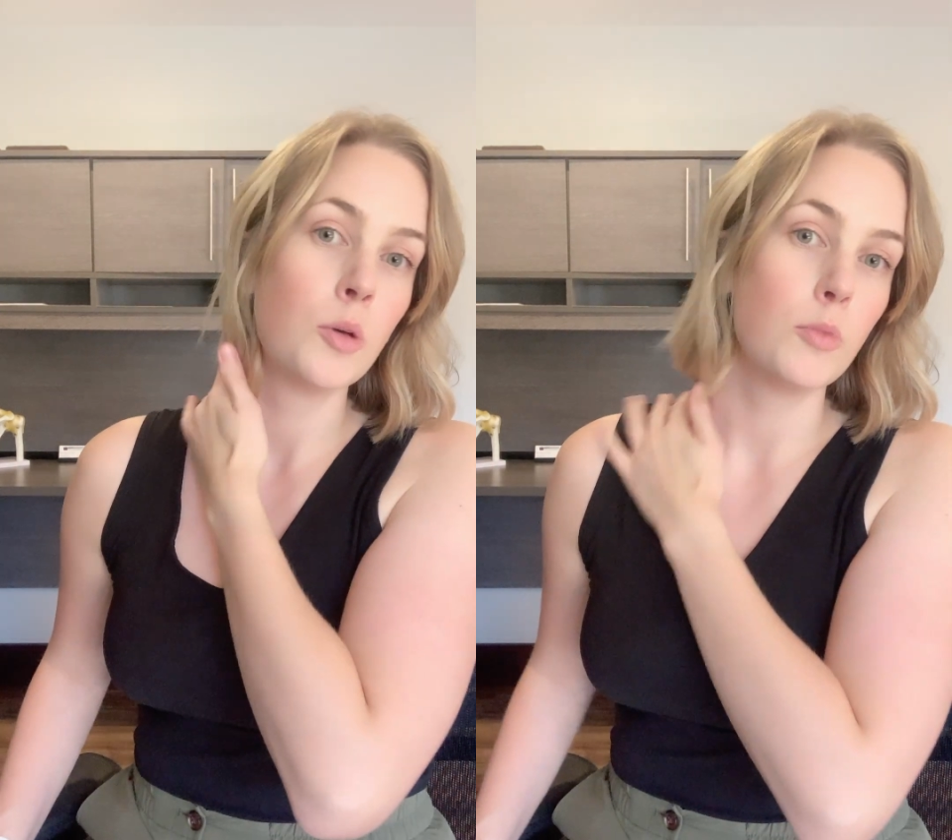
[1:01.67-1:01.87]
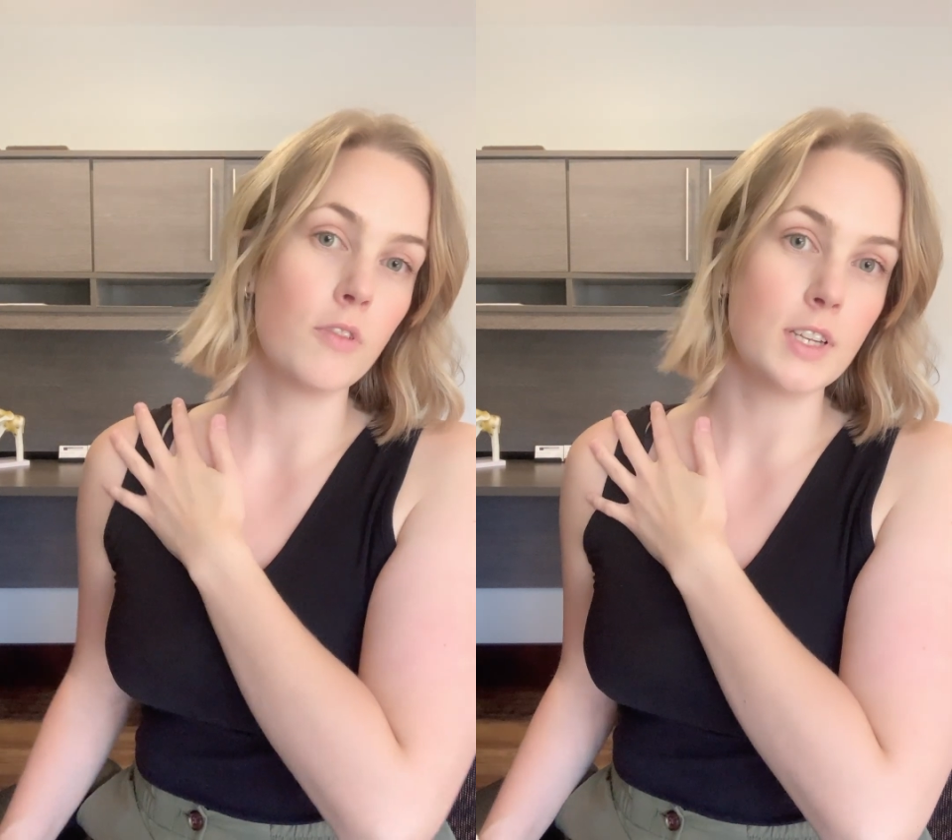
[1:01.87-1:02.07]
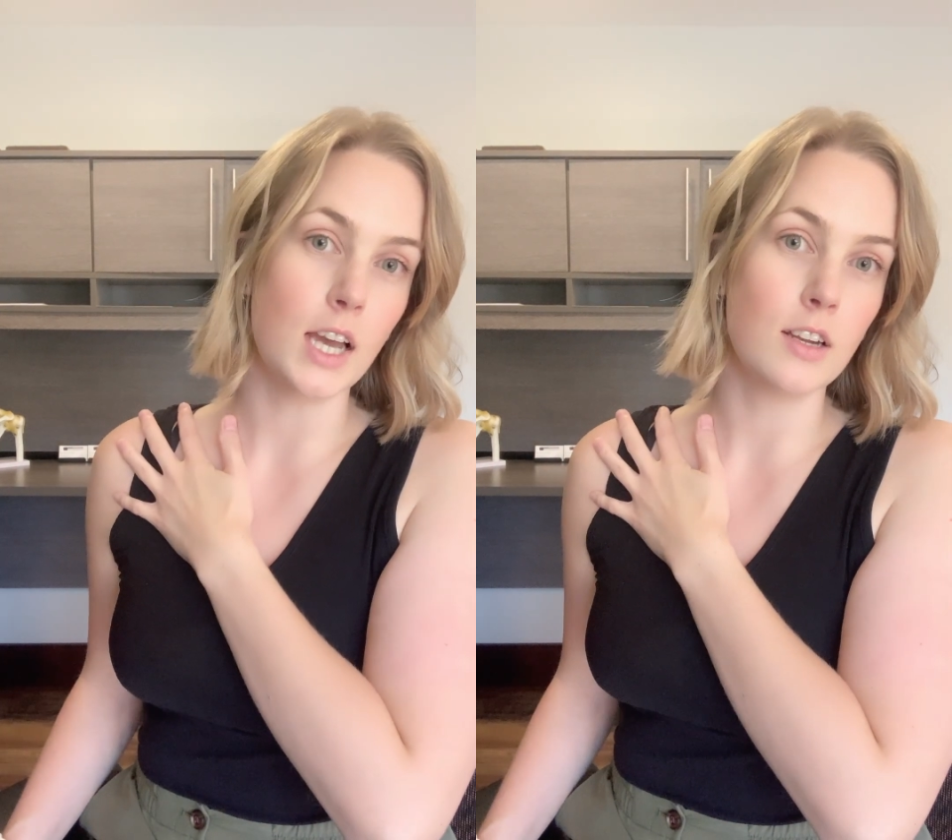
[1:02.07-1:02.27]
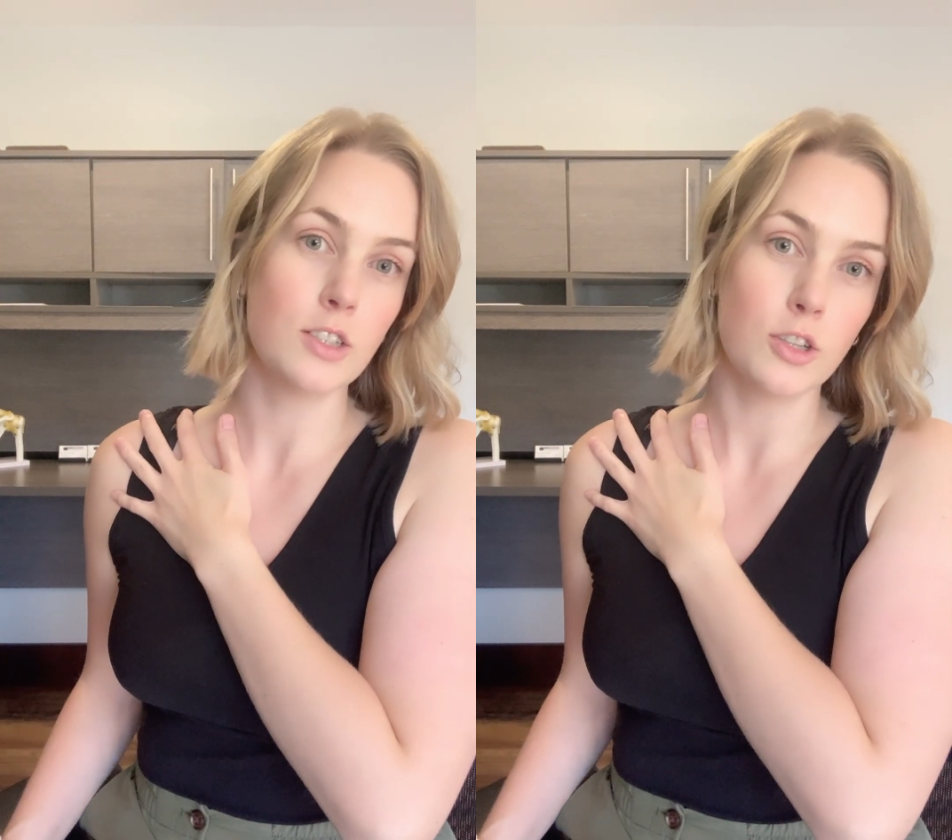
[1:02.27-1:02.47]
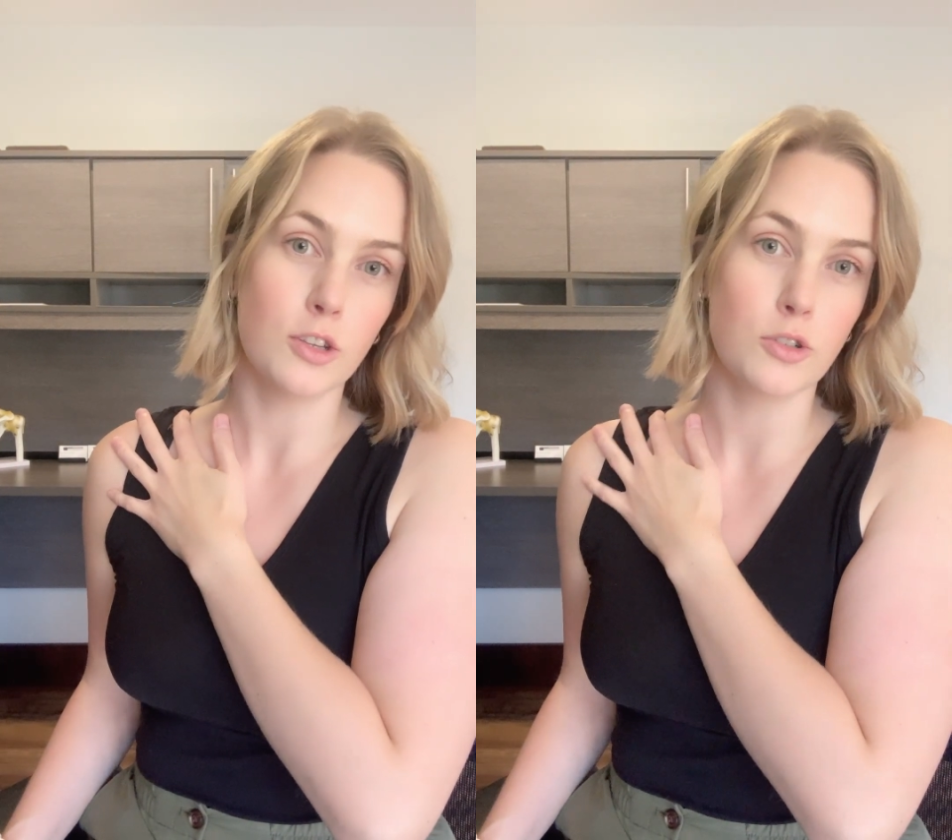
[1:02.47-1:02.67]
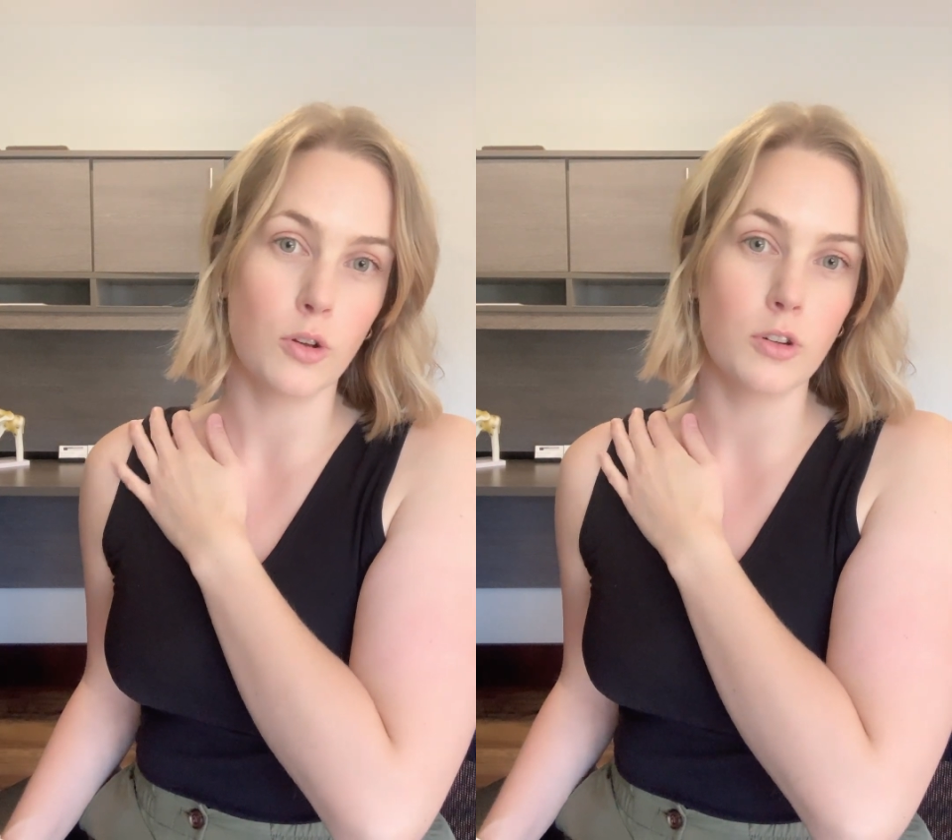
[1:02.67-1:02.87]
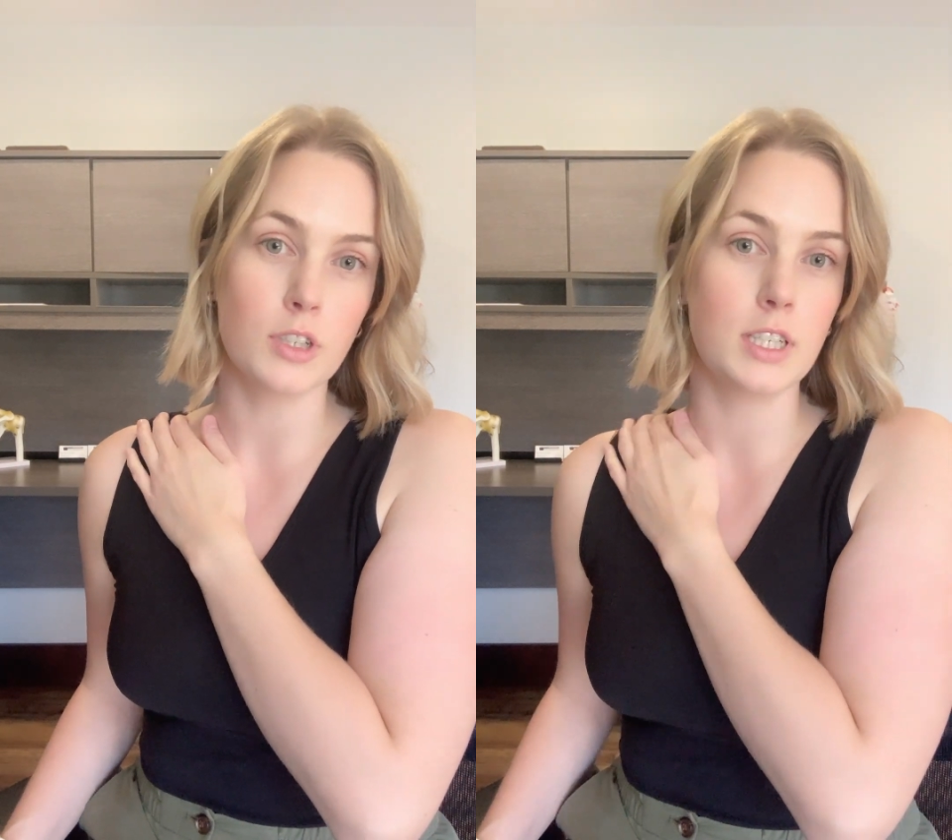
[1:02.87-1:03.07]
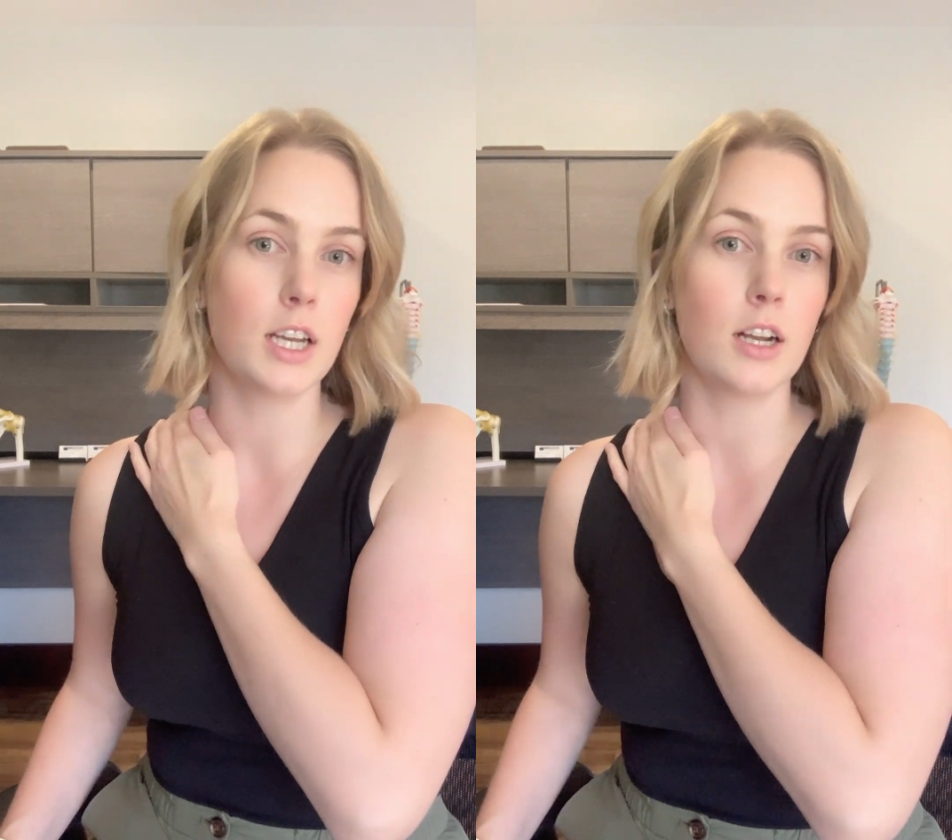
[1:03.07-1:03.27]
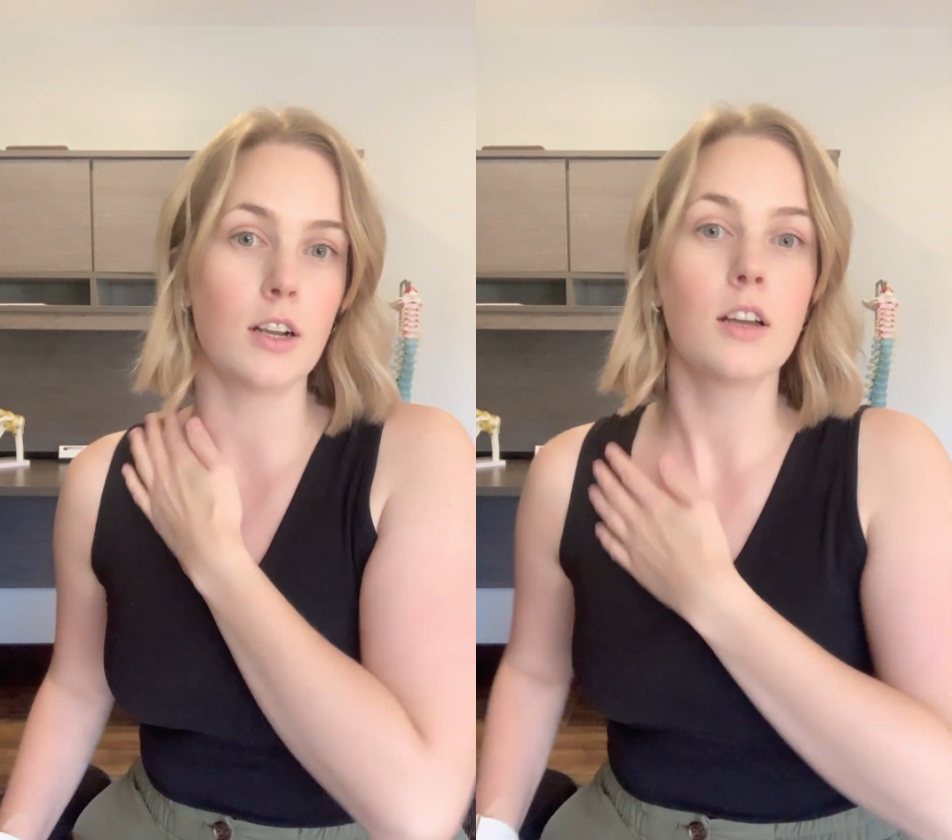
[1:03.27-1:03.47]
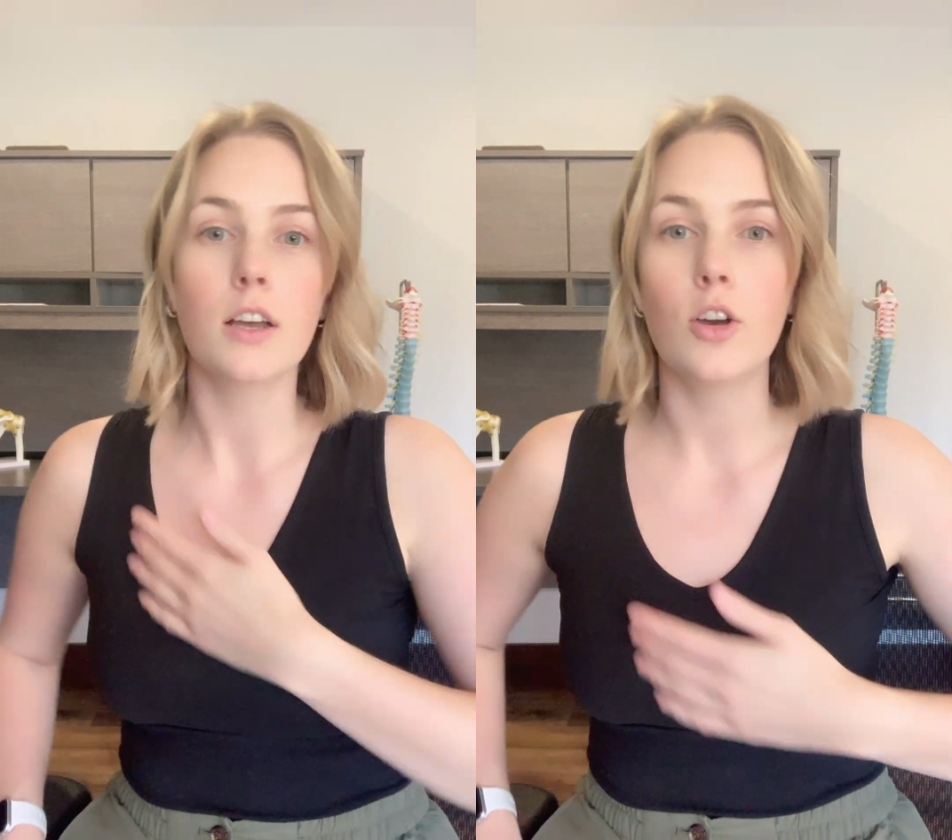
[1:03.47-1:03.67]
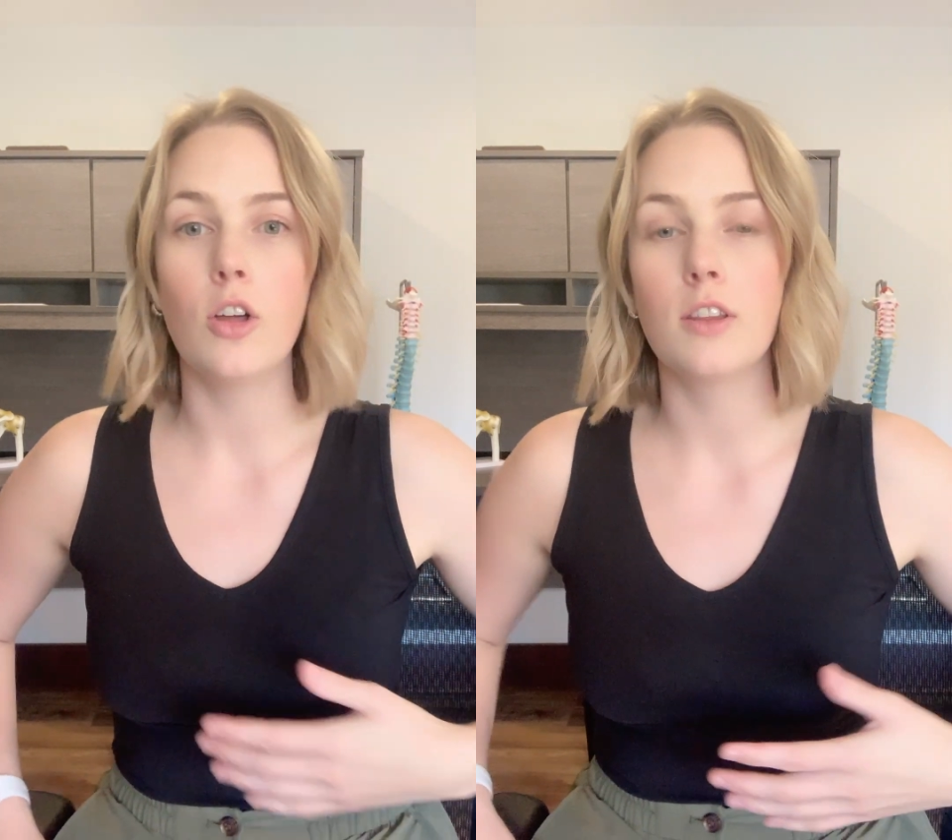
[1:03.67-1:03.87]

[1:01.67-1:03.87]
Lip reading: Moving down into the shoulders here, I call